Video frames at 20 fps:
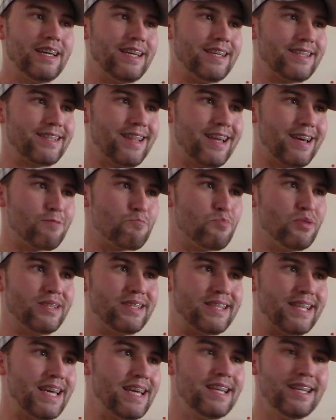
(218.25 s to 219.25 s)
It's that
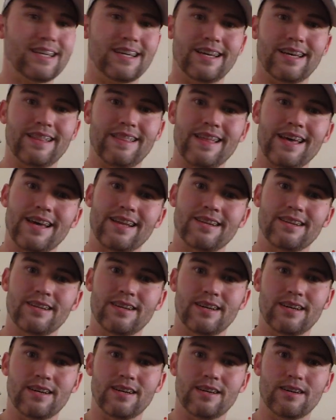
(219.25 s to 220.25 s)
patina and
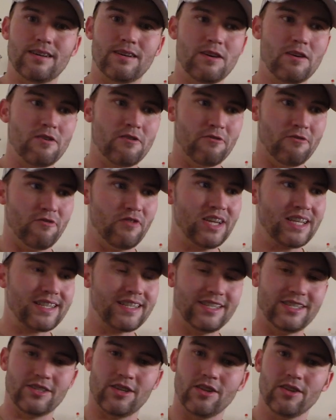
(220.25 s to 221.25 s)
that
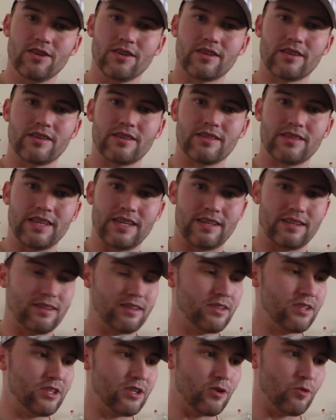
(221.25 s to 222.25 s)
vintage look that
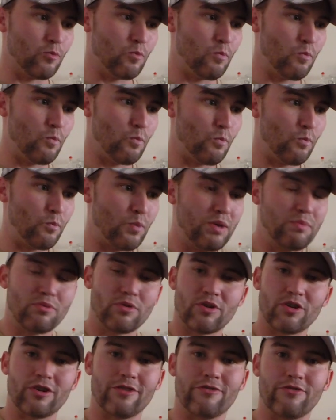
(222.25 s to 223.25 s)

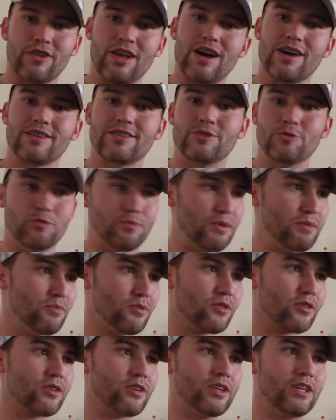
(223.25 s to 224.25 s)
people are going to flock to, and
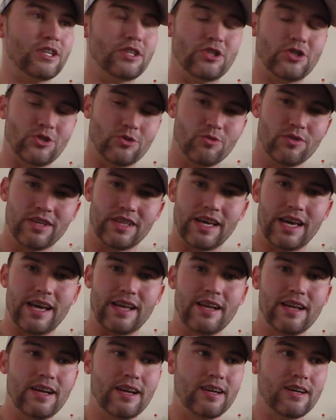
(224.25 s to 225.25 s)
people are going to enjoy that.
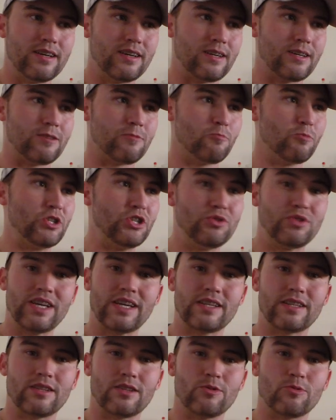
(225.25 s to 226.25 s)
When you
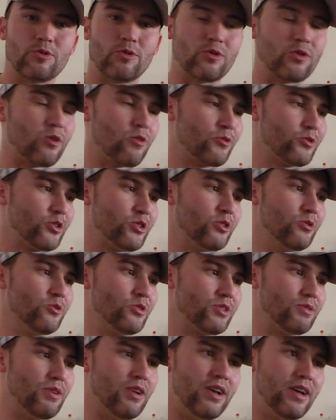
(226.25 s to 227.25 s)
take it to local car
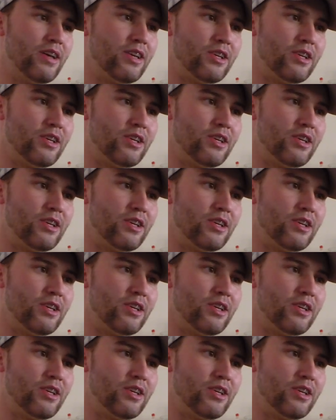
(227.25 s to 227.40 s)
shows, and